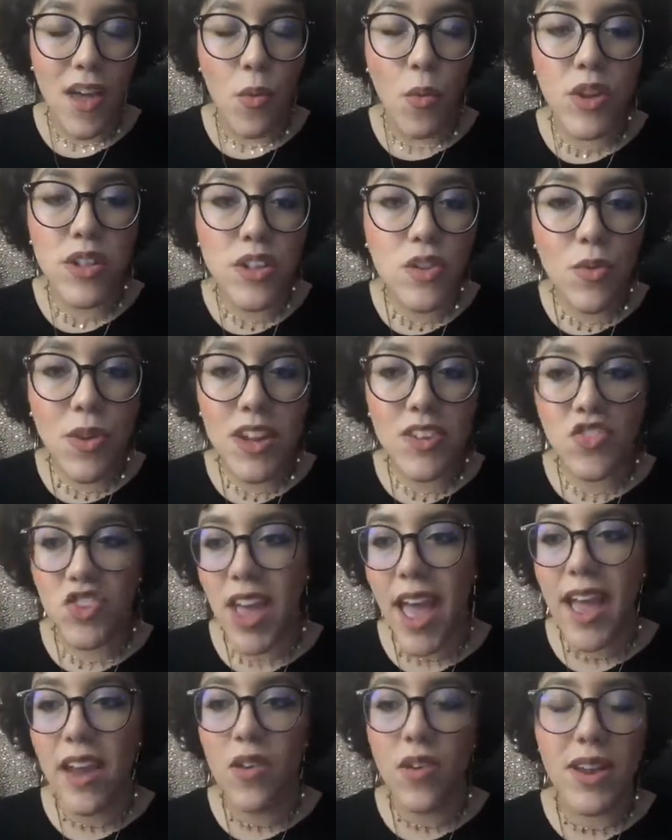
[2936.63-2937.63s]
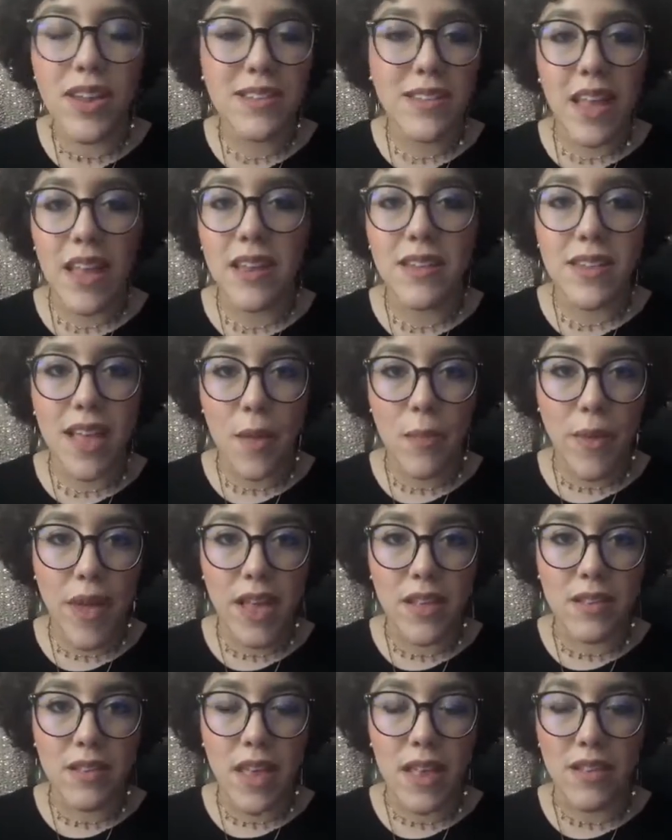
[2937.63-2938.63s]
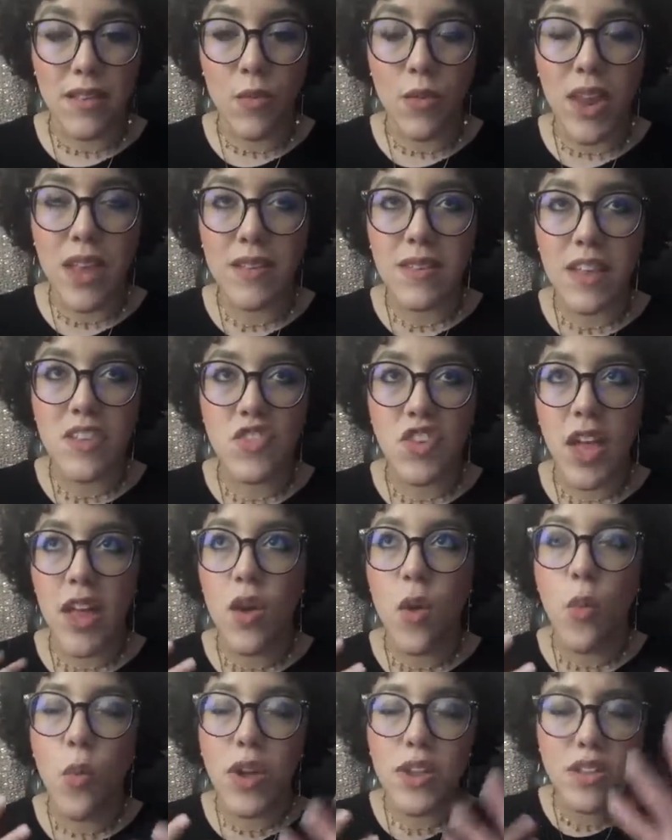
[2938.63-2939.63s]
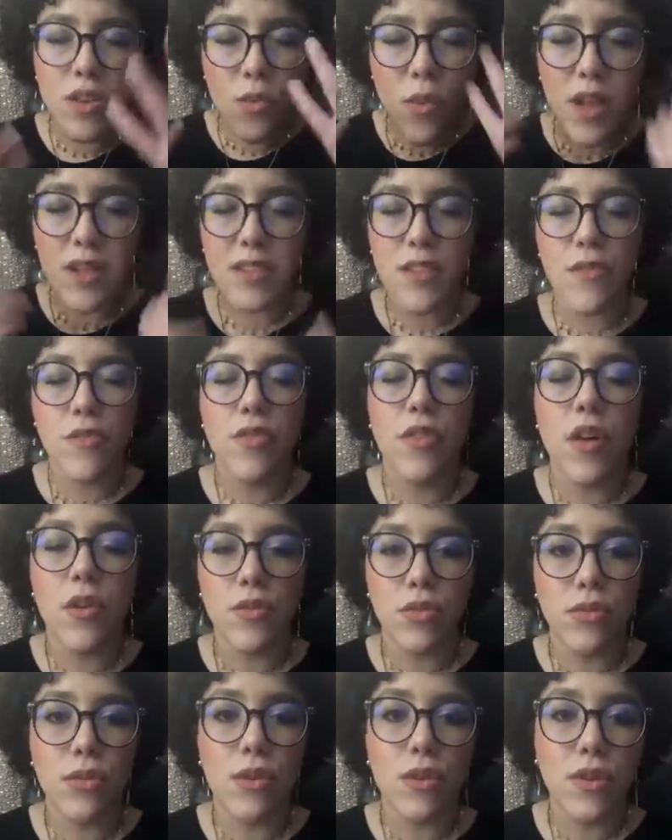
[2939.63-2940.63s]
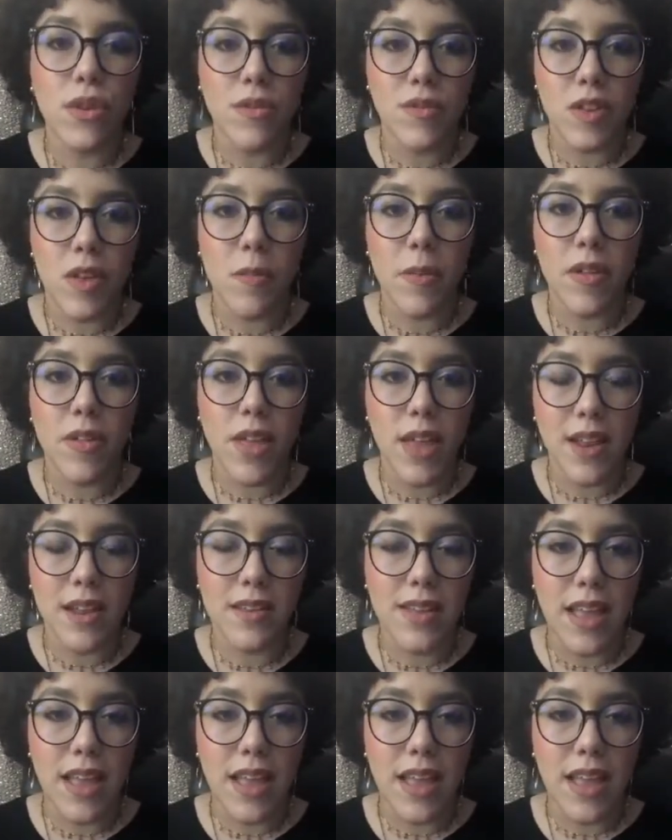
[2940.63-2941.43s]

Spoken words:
What do you want to channel on a day-to-day basis? And when I say channel, what do you want to flow through you typically on a